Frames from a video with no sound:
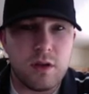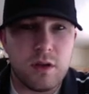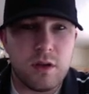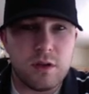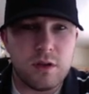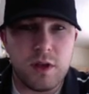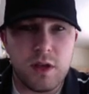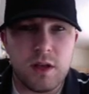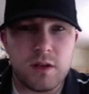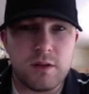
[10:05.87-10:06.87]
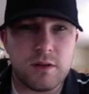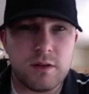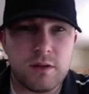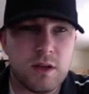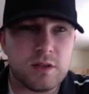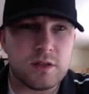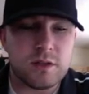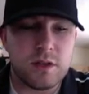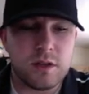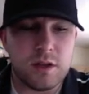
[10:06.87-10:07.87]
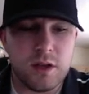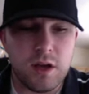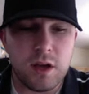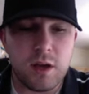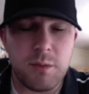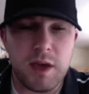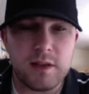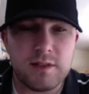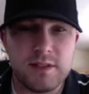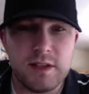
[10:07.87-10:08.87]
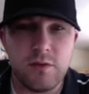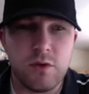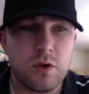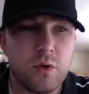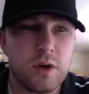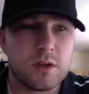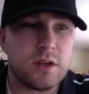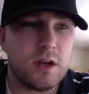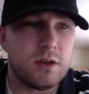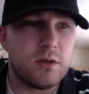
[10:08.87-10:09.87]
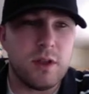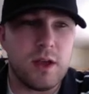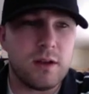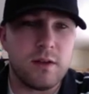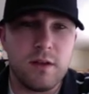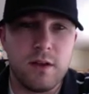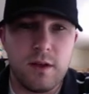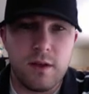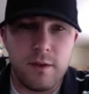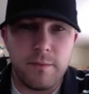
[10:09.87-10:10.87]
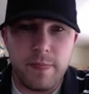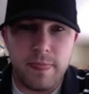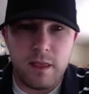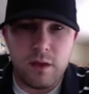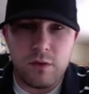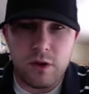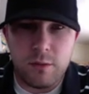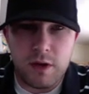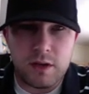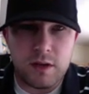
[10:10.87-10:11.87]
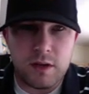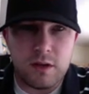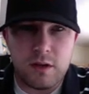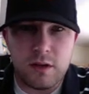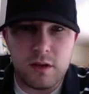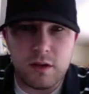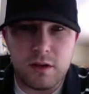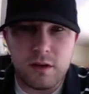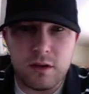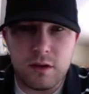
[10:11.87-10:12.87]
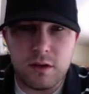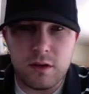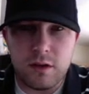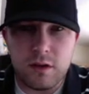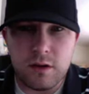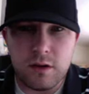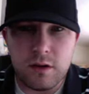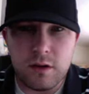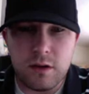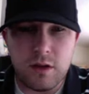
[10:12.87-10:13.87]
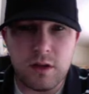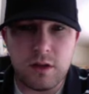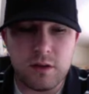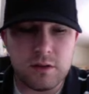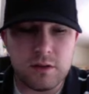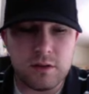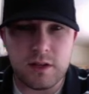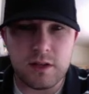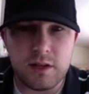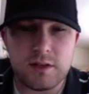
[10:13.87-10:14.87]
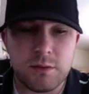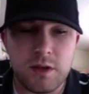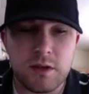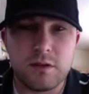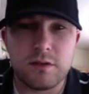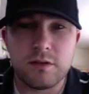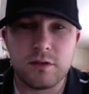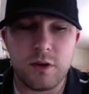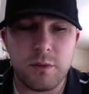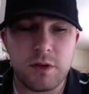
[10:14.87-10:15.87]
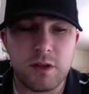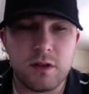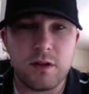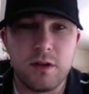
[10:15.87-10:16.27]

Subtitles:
Undo that. I'll just hit the Command Z real quick to undo that. And we'll go back down here. I did the same thing. Sorry about that.